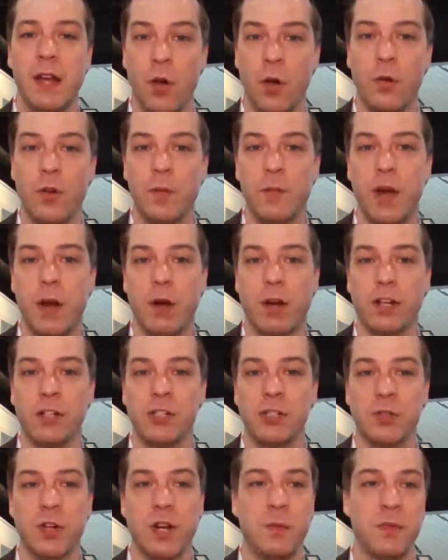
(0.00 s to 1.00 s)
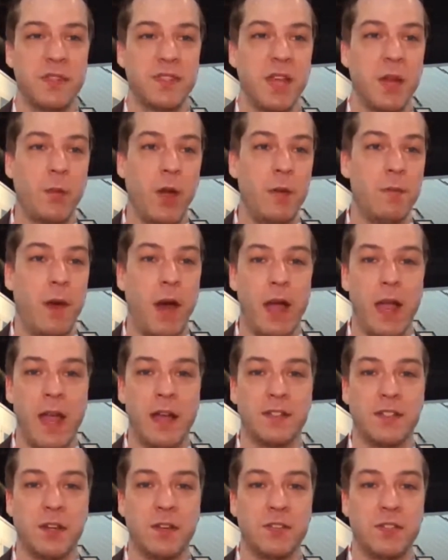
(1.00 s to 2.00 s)
your own American dream the same way my
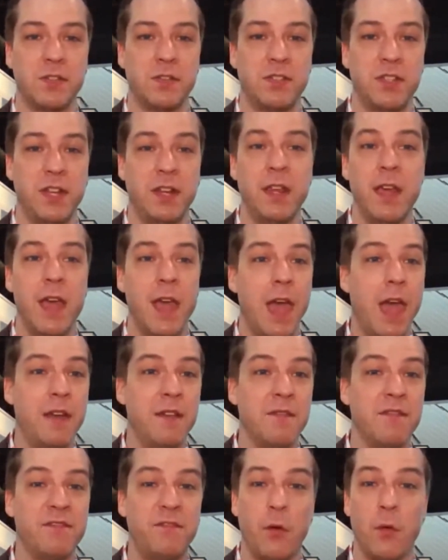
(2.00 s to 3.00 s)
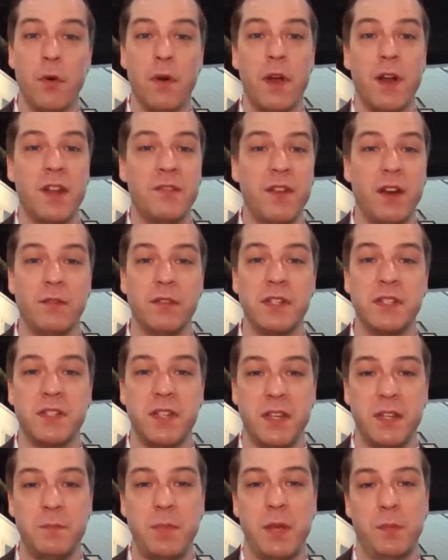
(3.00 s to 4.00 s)
ancestors did, and four out of
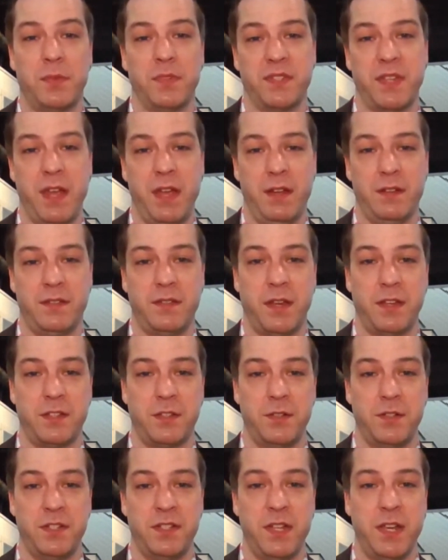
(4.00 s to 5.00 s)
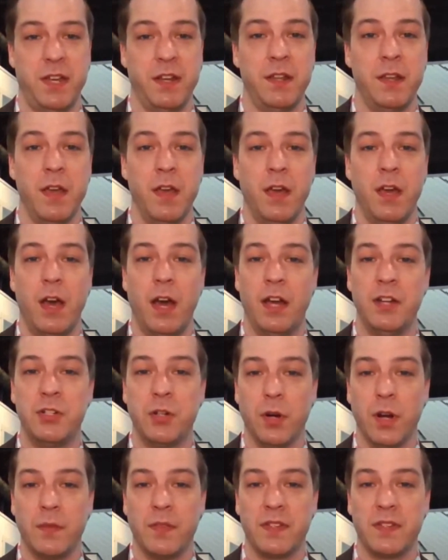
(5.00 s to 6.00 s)
every 10 people's ancestors did uh,
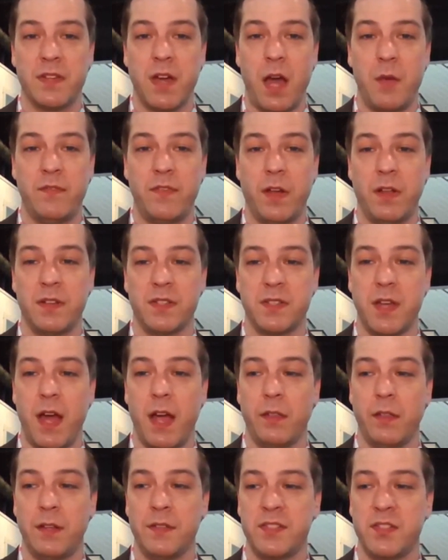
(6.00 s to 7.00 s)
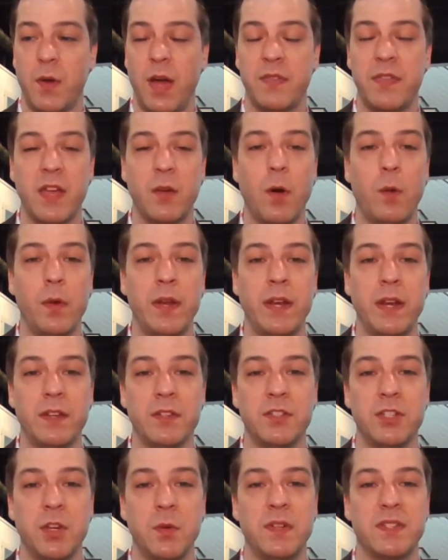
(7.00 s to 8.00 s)
during the time of Ellis Island. So I think what we
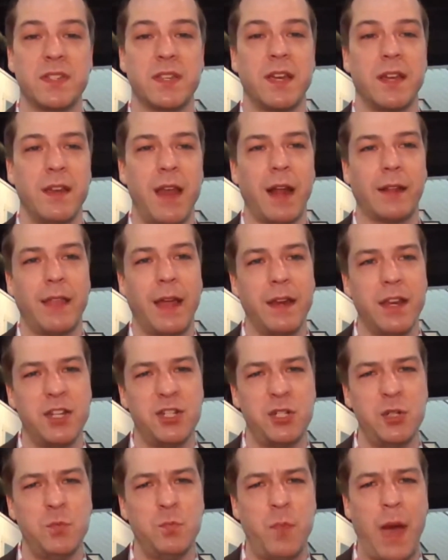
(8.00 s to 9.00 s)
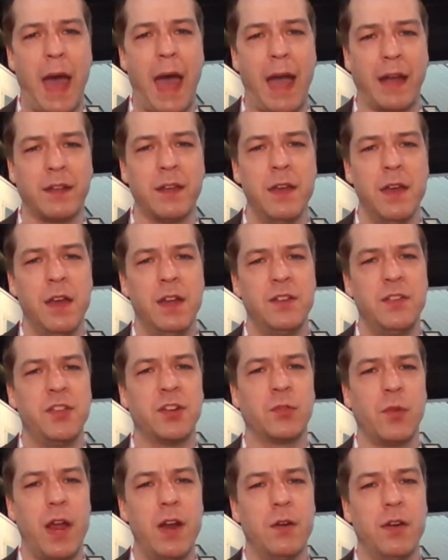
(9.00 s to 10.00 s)
need to do is connect that issue back to
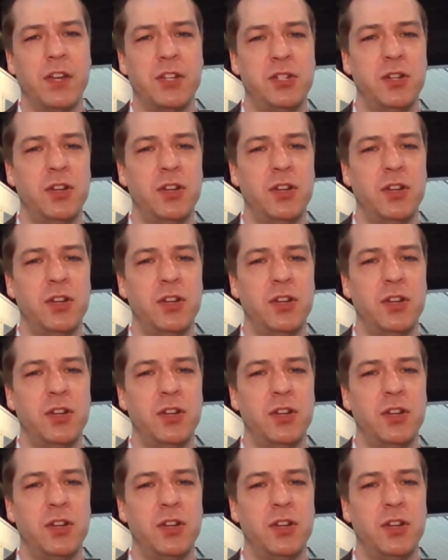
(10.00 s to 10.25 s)
the greater